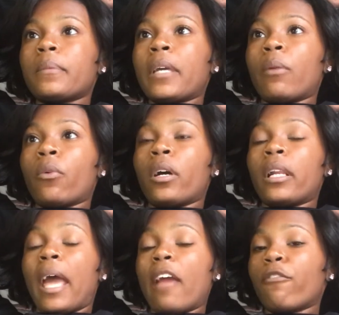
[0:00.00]
and
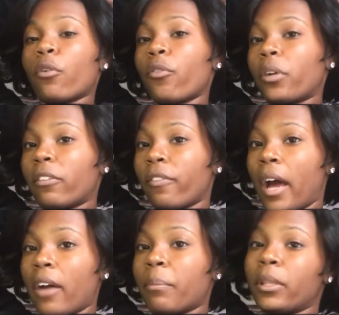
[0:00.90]
one at
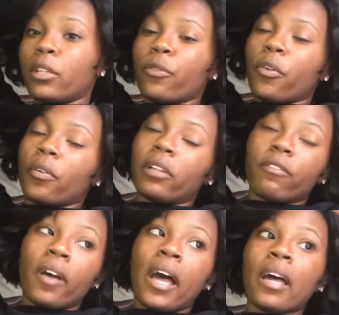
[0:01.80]
4:45. But the
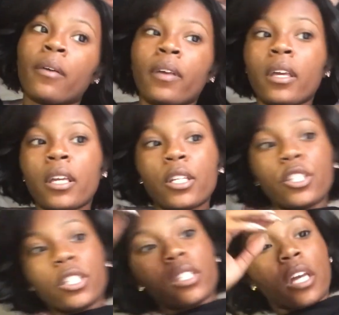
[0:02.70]
4:45,
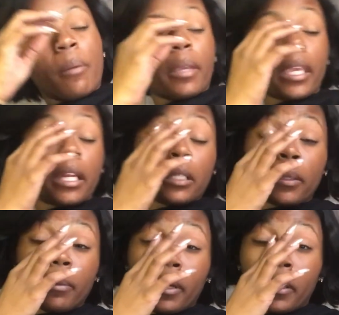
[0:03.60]
she's coming in a
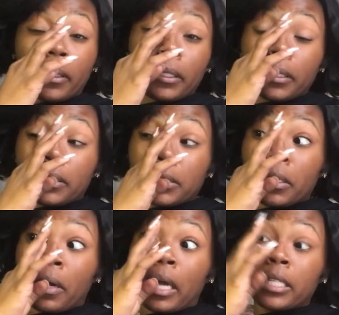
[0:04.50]
little bit earlier,
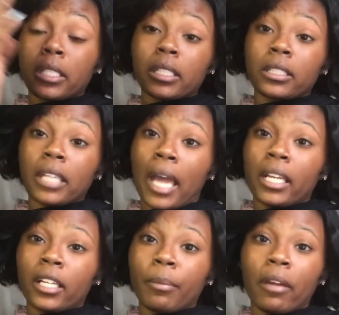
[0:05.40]
so I just
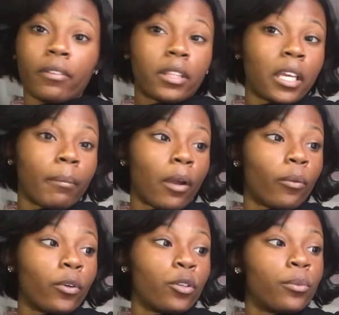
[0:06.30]
tidied up everything in my
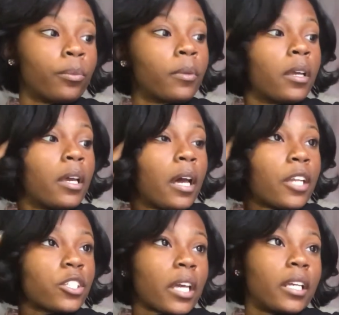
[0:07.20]
room. I
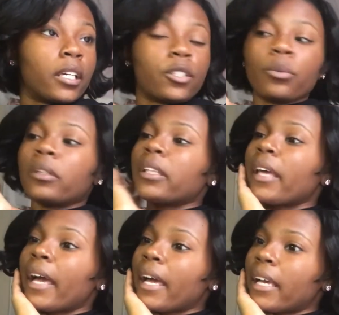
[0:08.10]
just got done doing
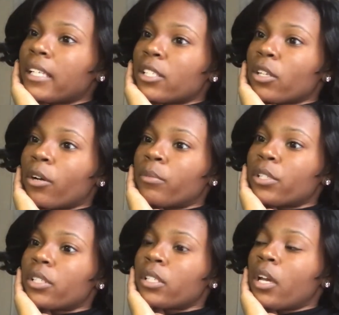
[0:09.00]
that, and so I'm
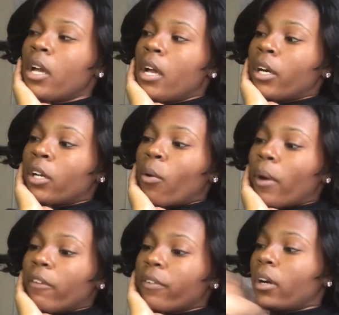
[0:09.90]
just gonna
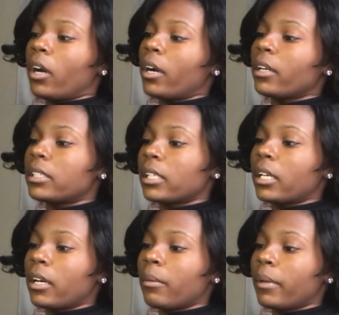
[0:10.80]
wait for her to
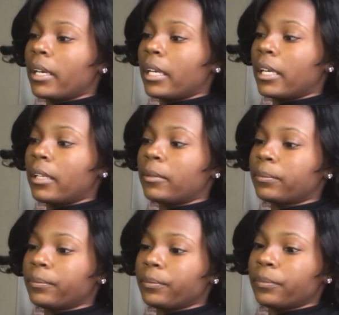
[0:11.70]
come
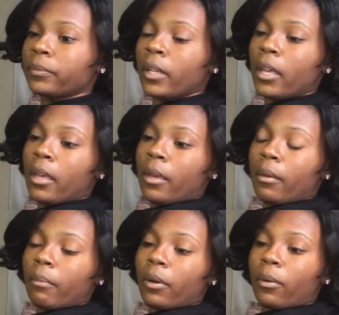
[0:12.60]
in.
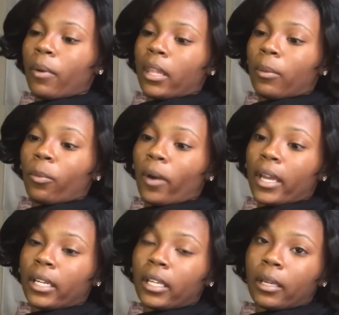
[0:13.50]
But while I'm
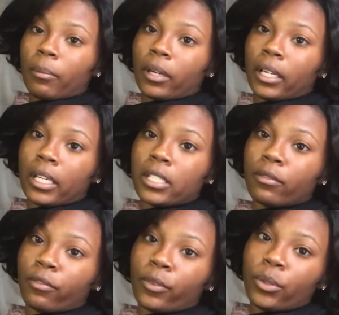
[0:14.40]
waiting, I'm gonna eat
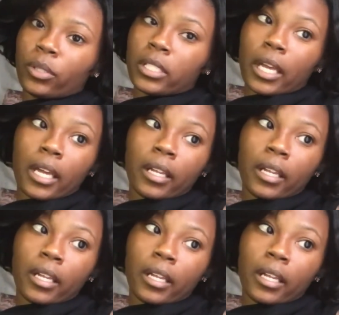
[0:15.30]
some food because I